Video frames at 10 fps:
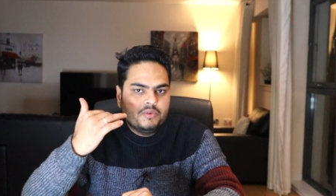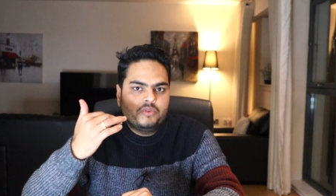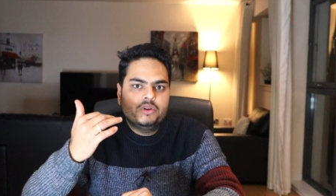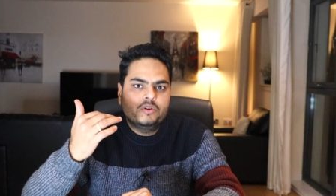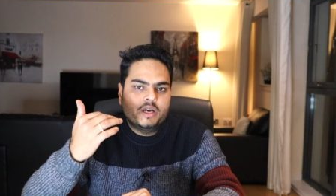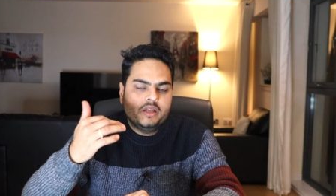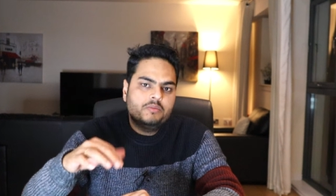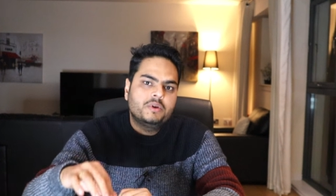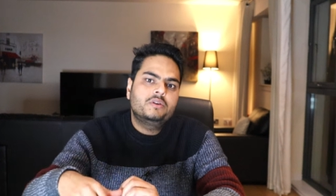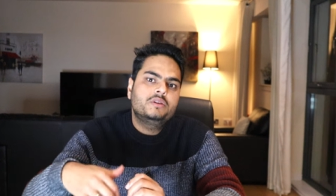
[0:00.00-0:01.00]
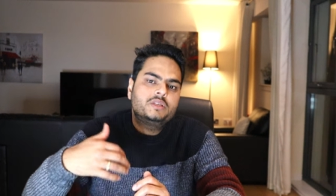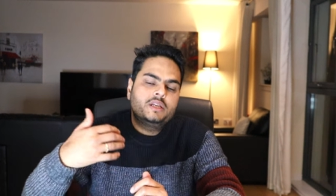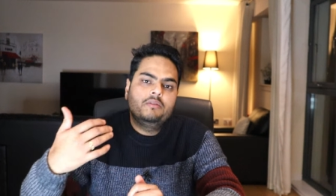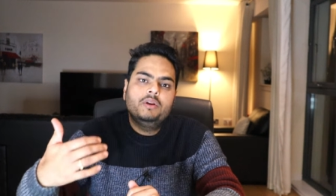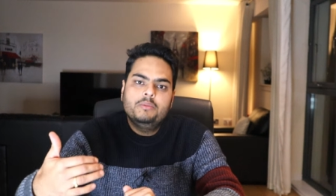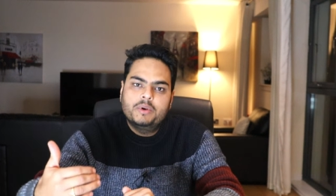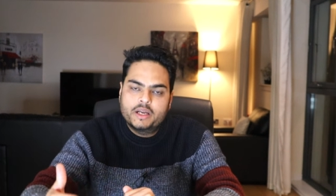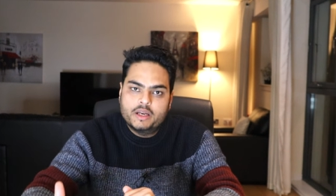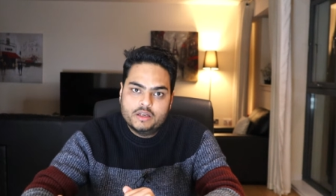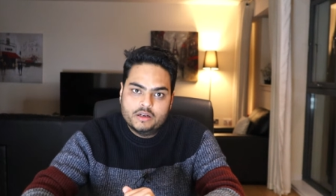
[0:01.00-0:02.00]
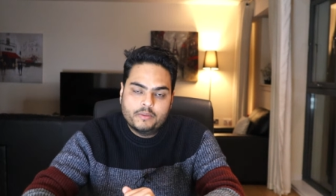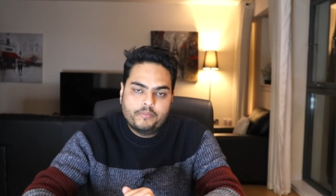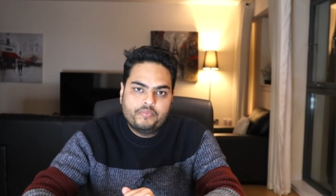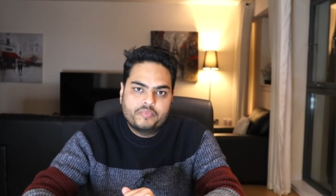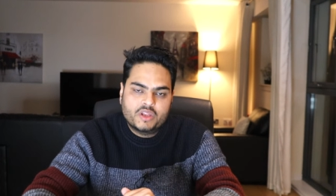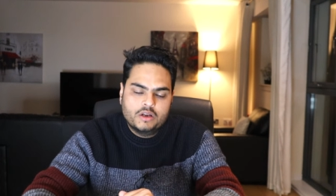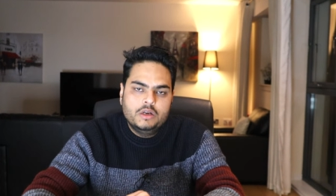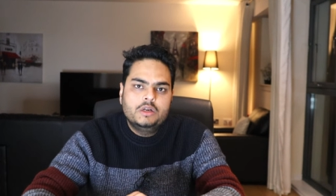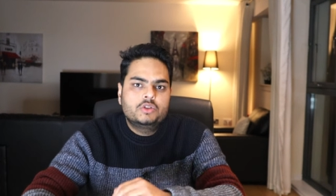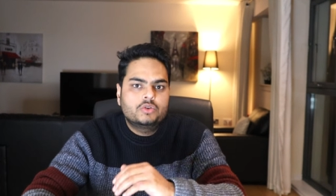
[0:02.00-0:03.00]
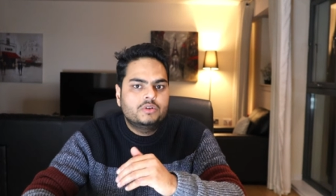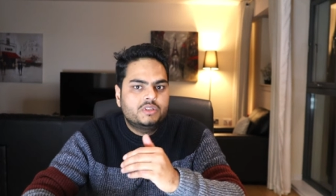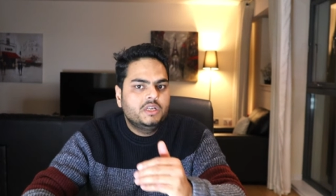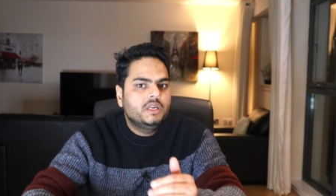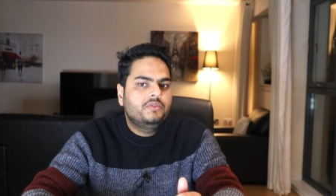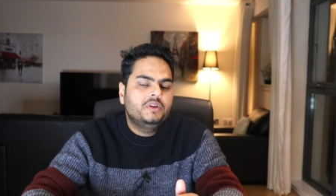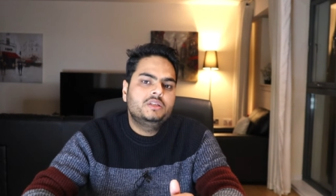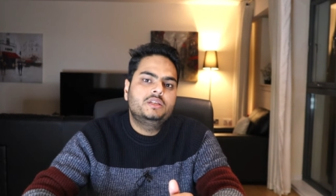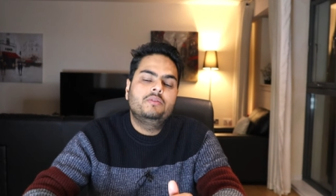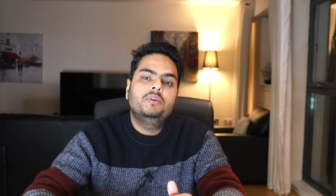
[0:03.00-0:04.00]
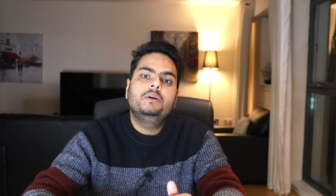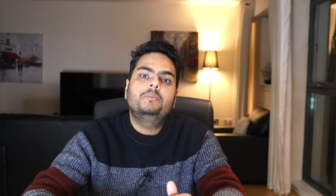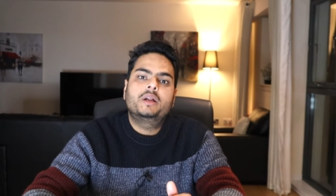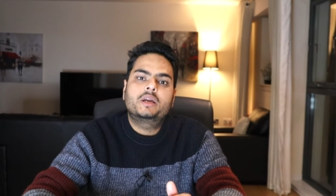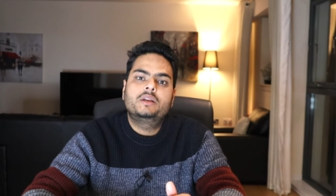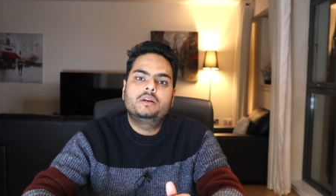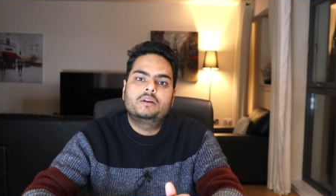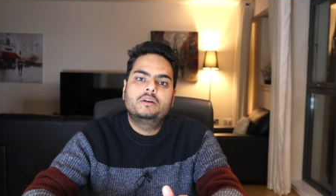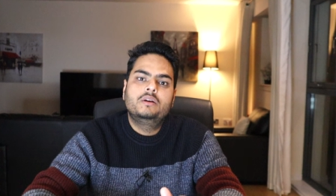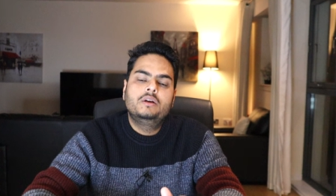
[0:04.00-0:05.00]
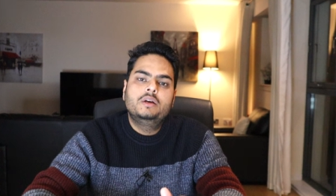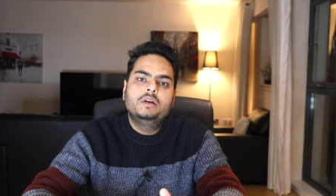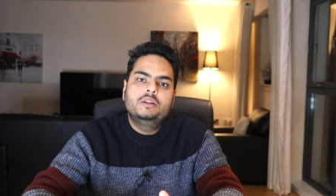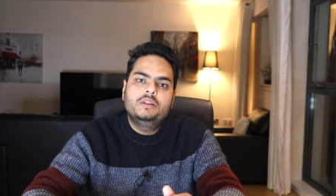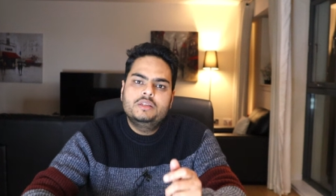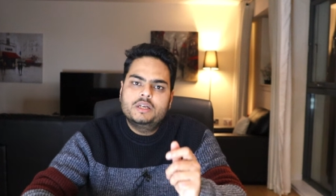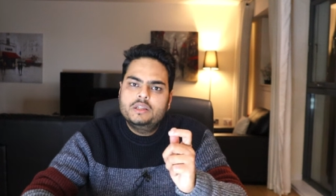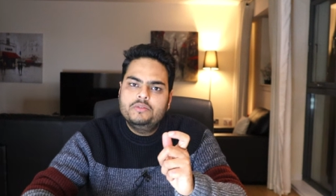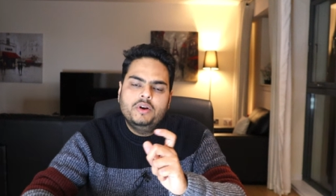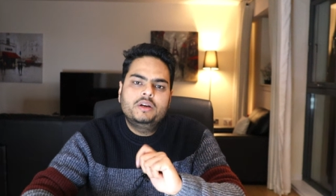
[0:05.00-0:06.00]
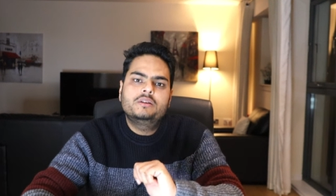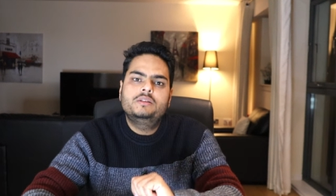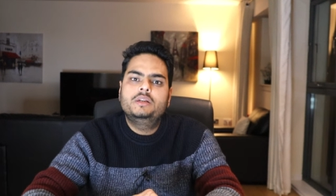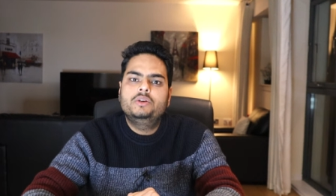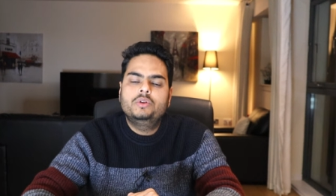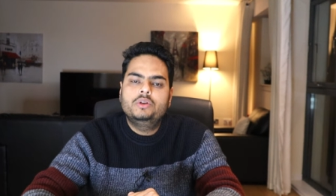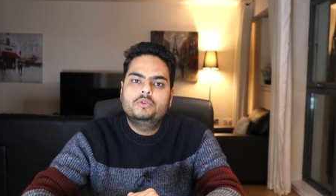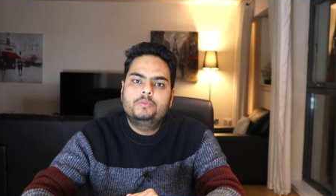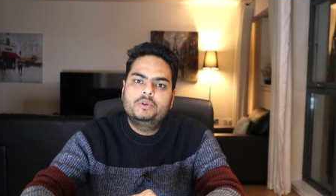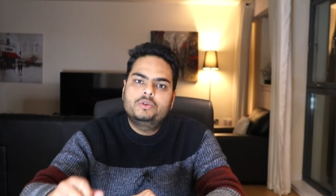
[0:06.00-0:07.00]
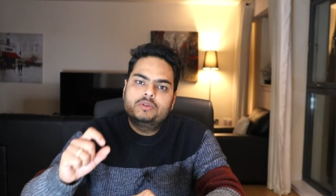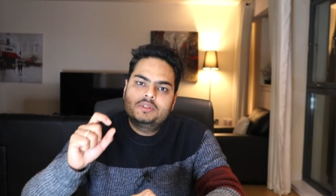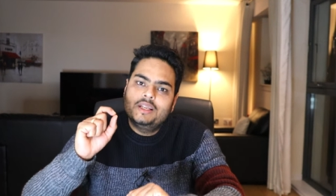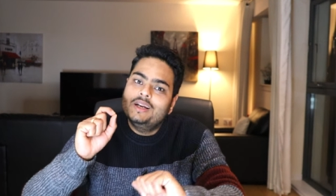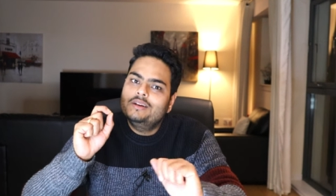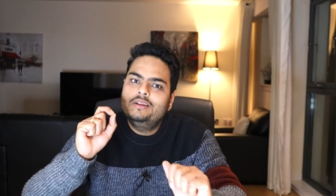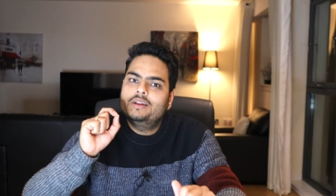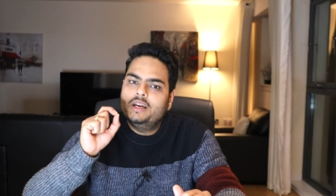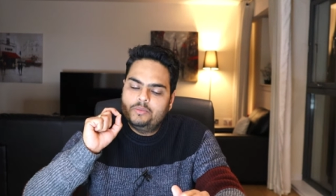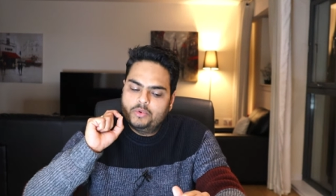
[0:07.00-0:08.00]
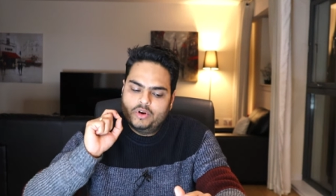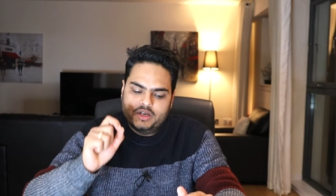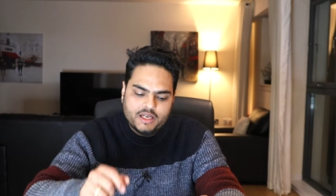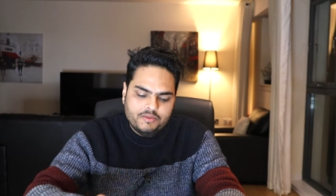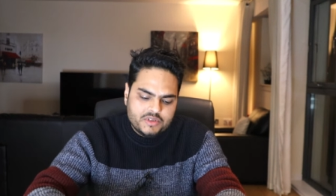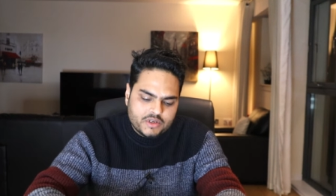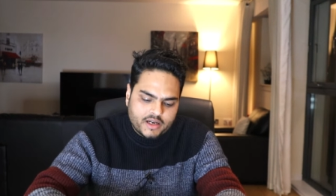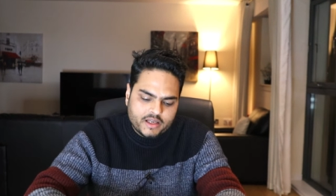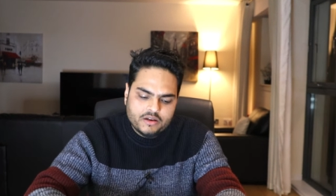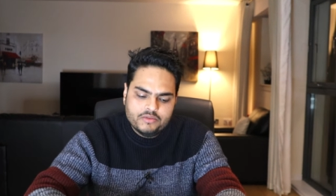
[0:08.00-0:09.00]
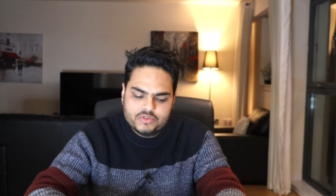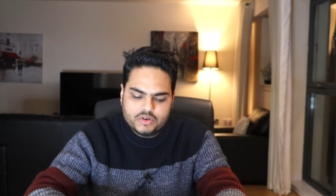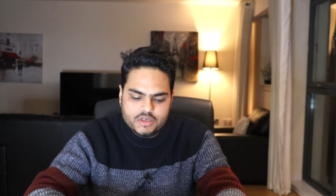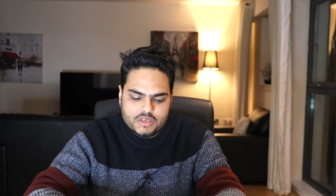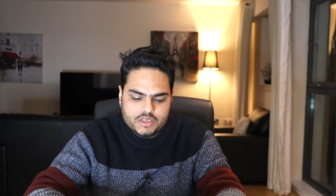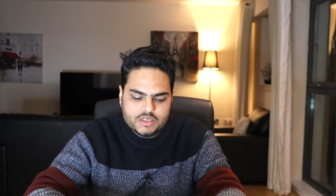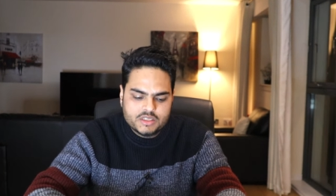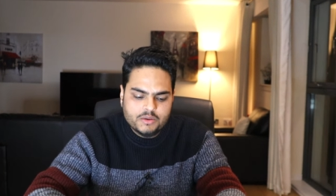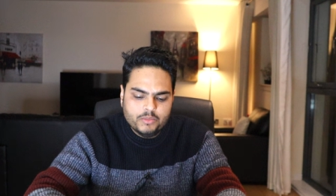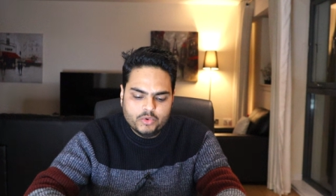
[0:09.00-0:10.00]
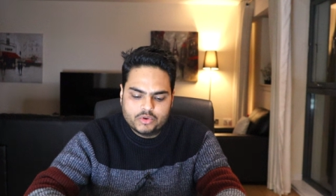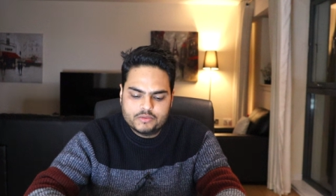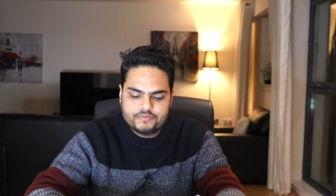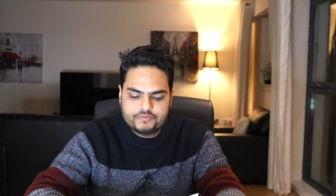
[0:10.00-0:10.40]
before your eyes because it's heavily marketed. So see if it is heavily marketed. These are the filters that you need to put to select the right product. I, wish I have shortlisted some more.